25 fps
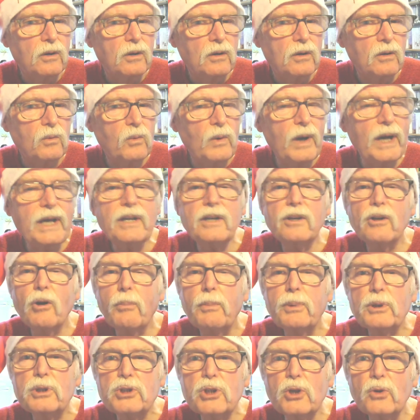where an
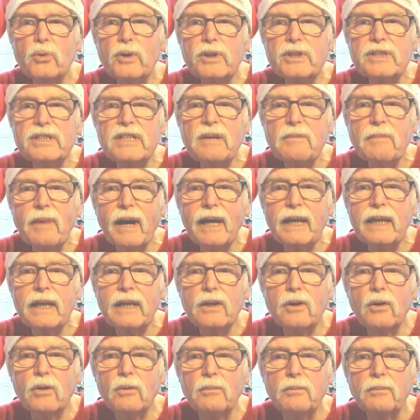opportunity might
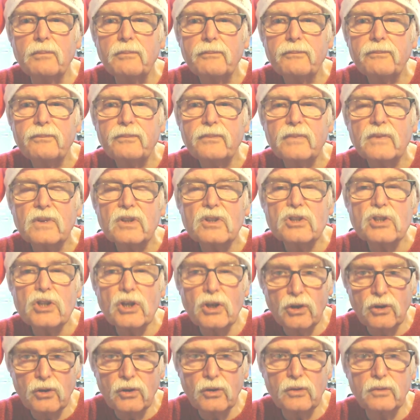come.
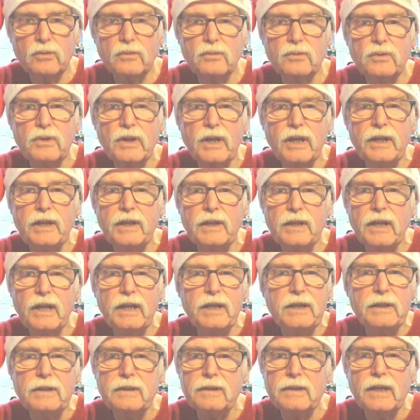So,
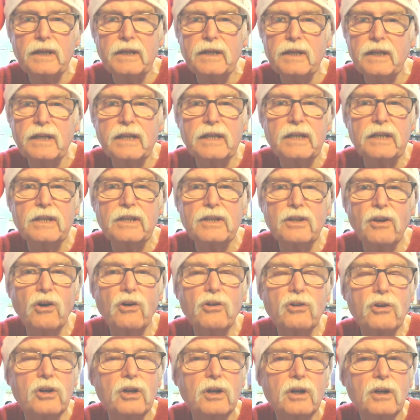and it can
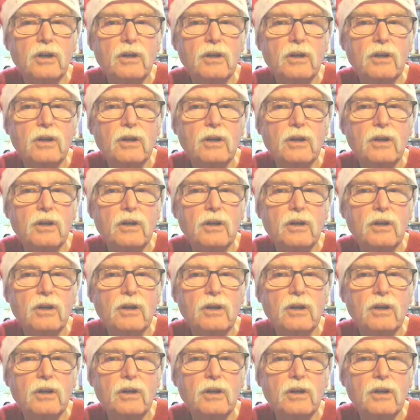knock